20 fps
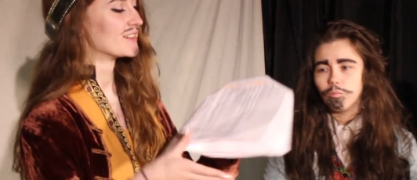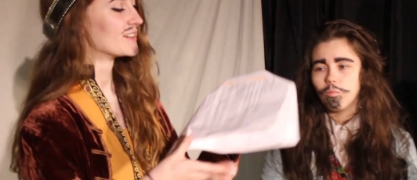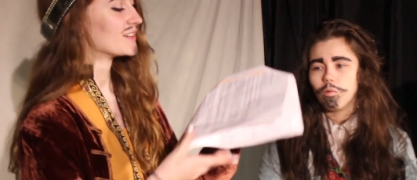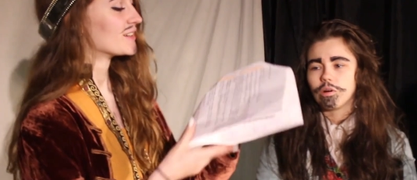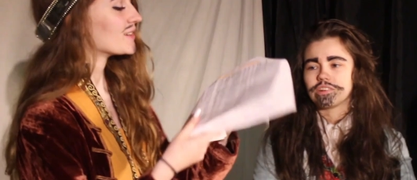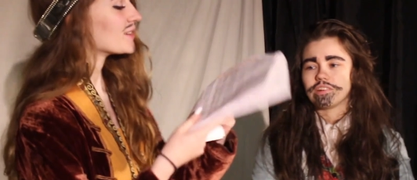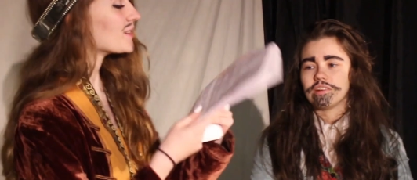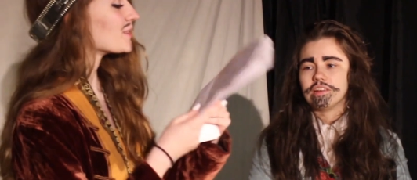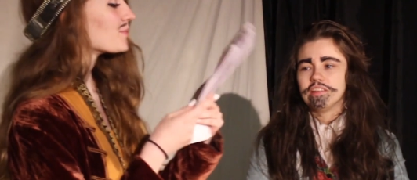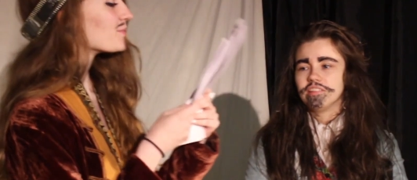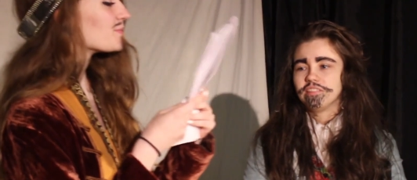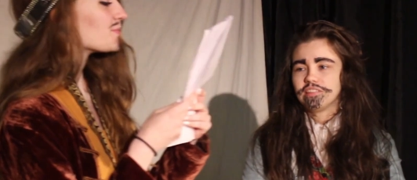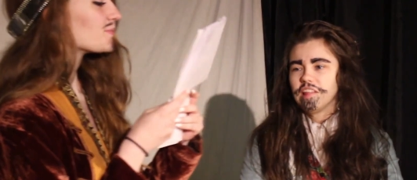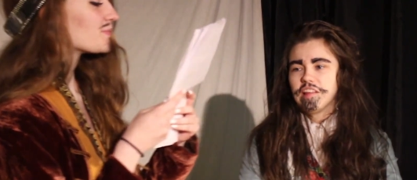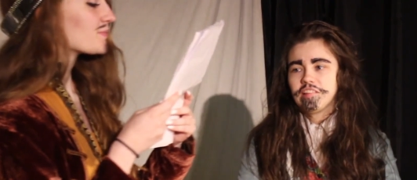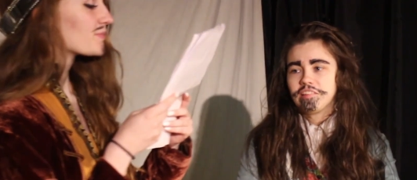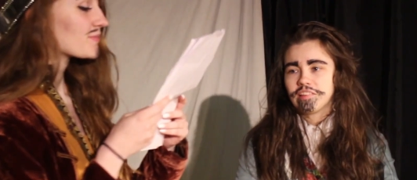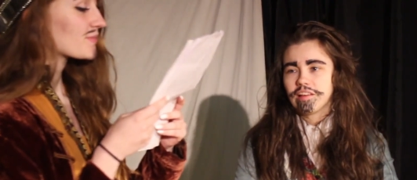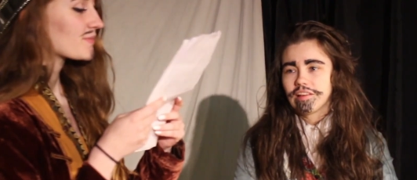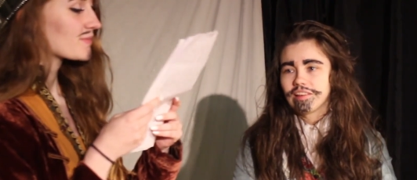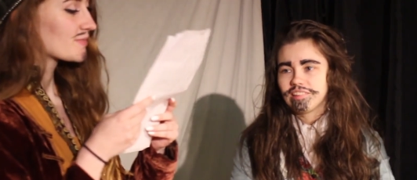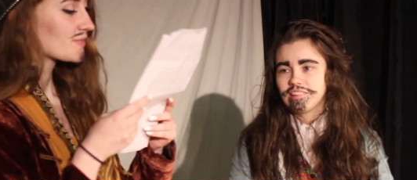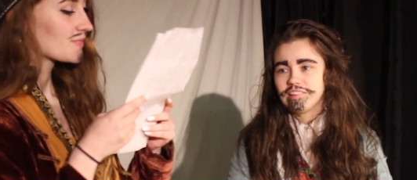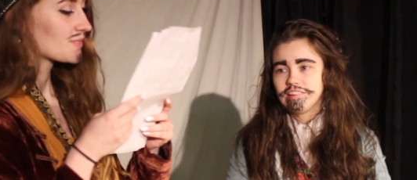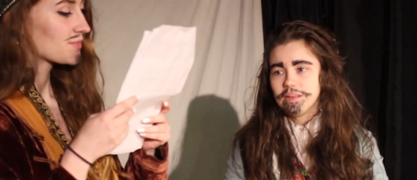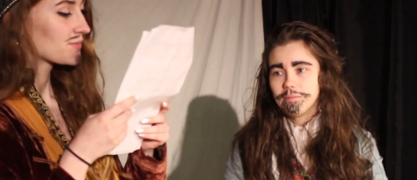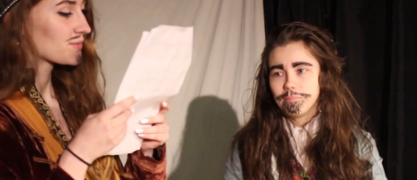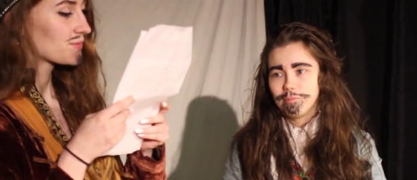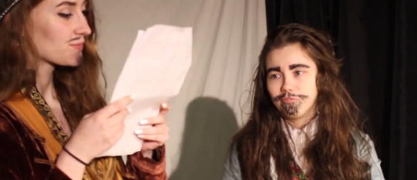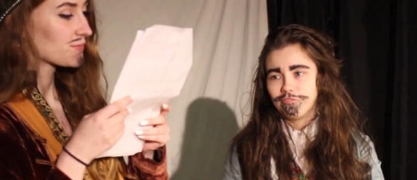Speaker 1: What is this I
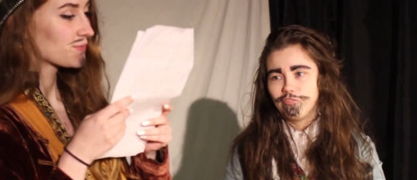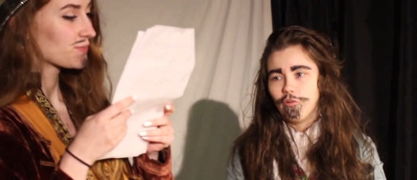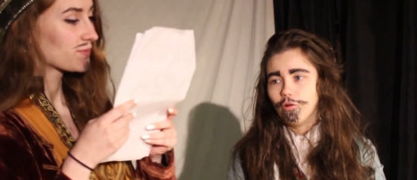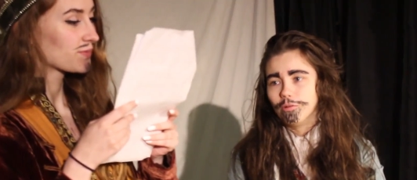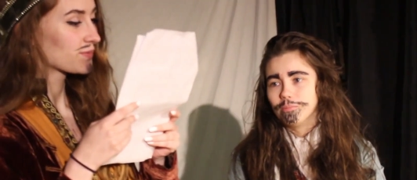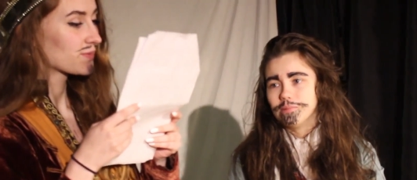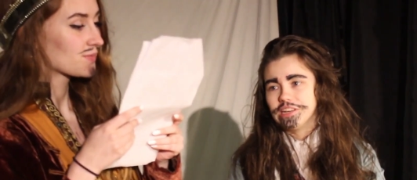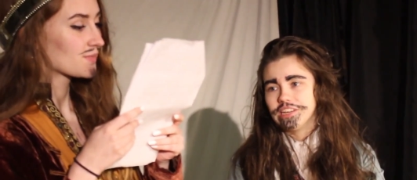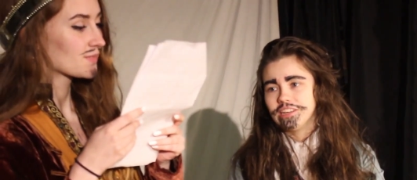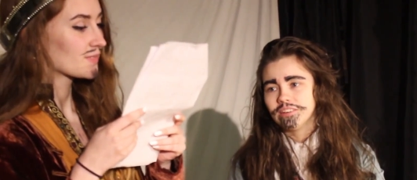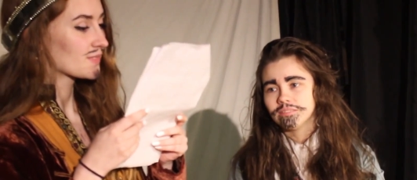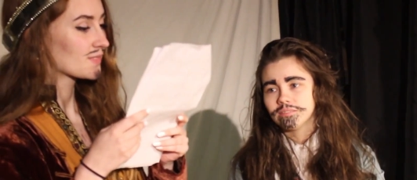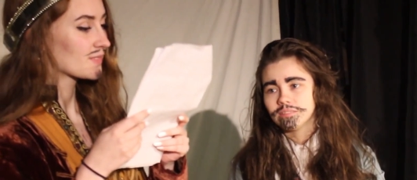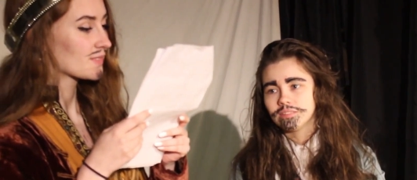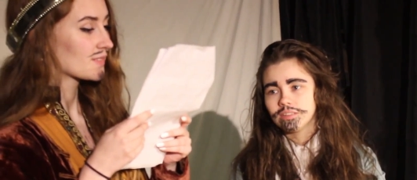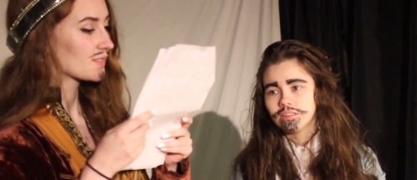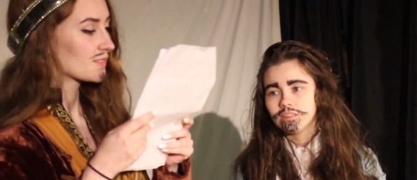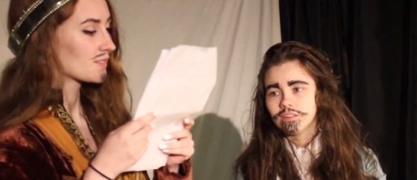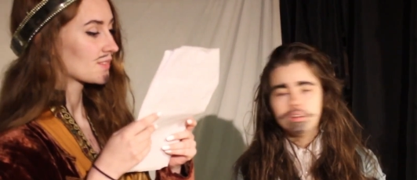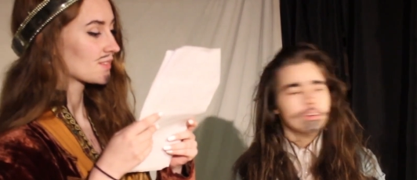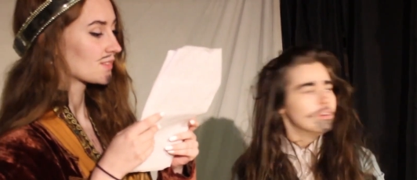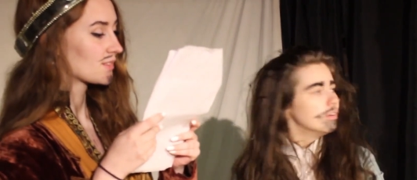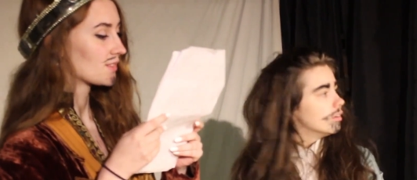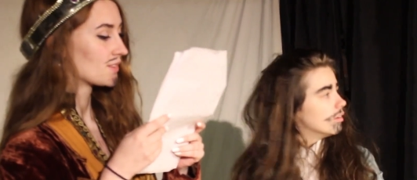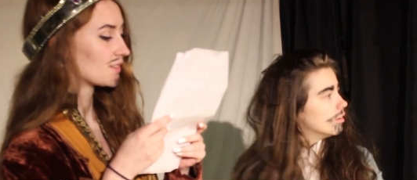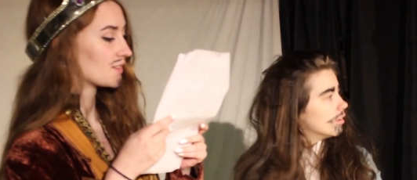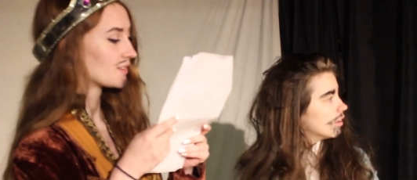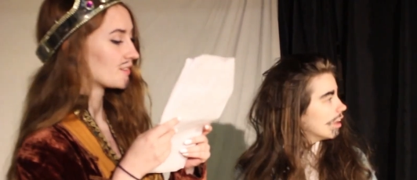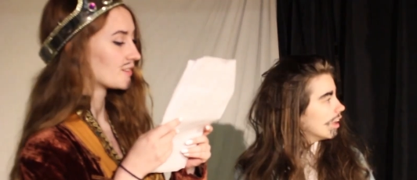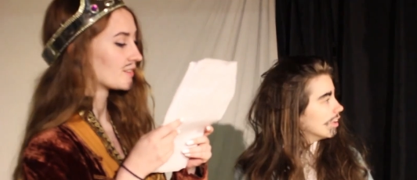see before me?
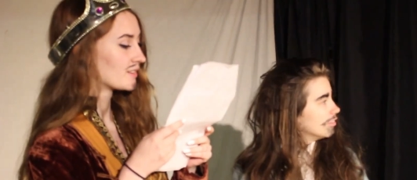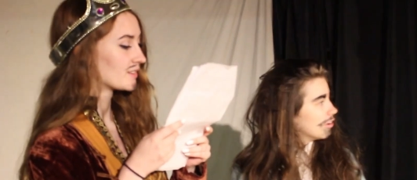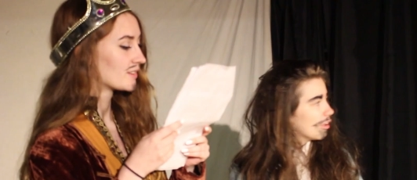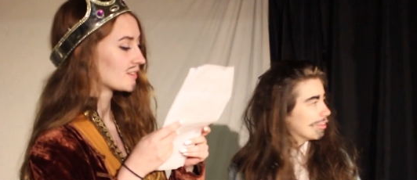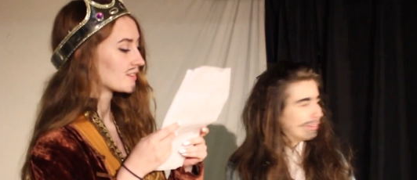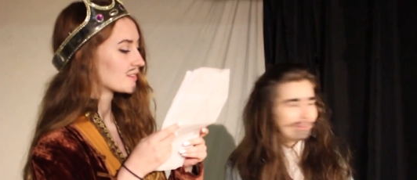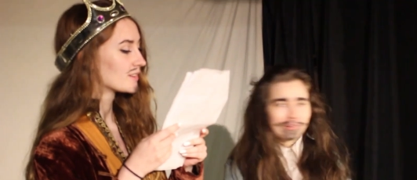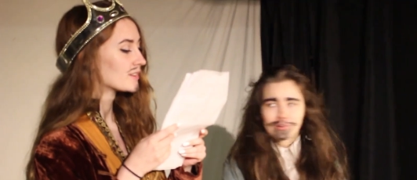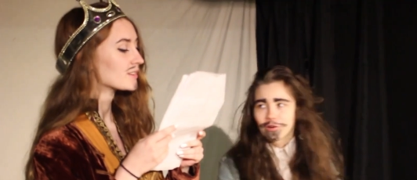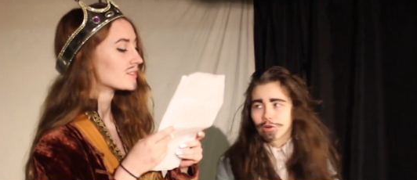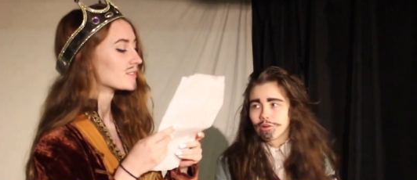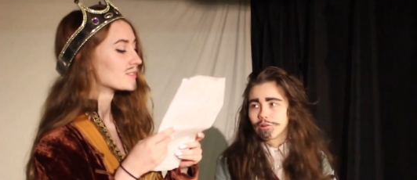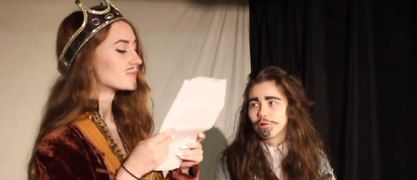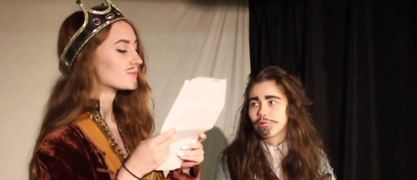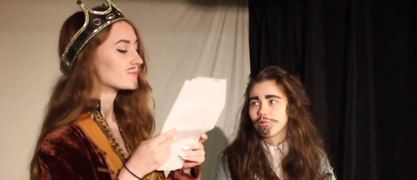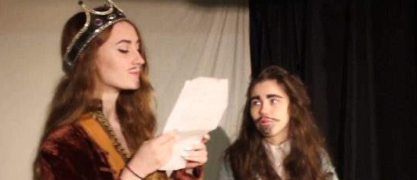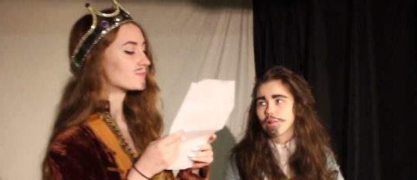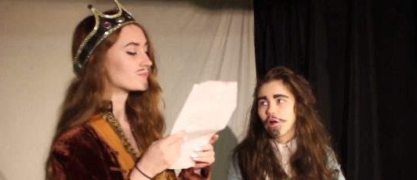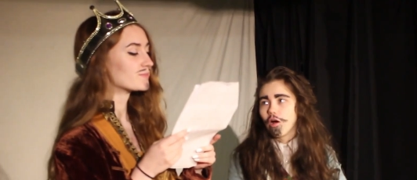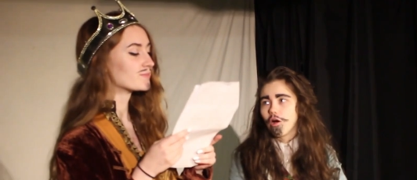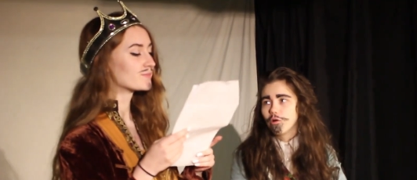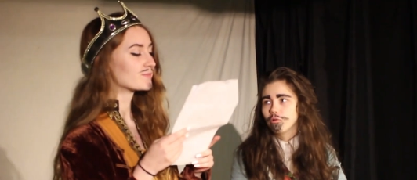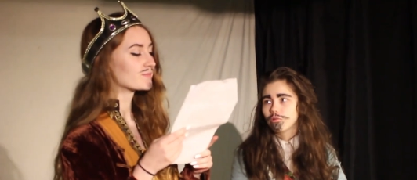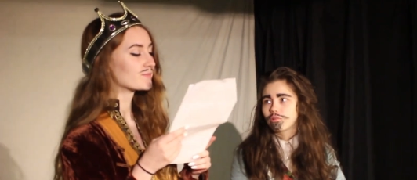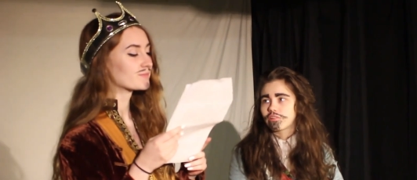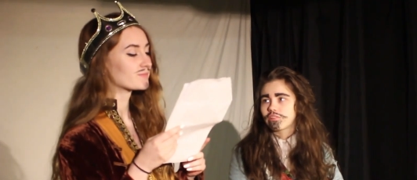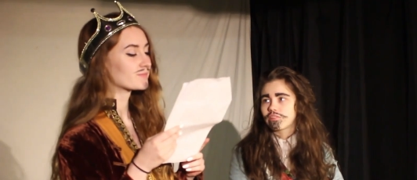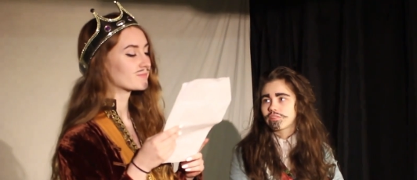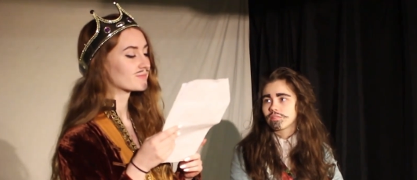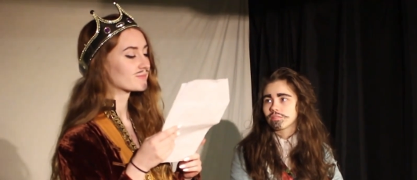Another cruel
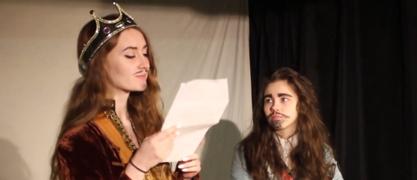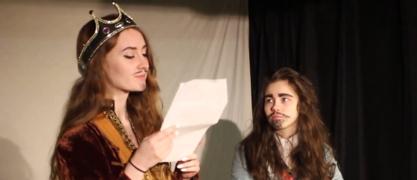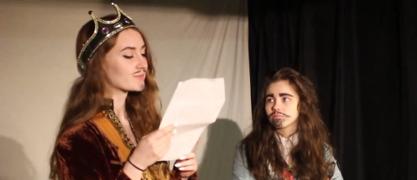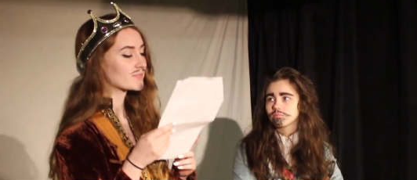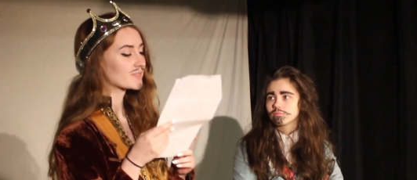hoax.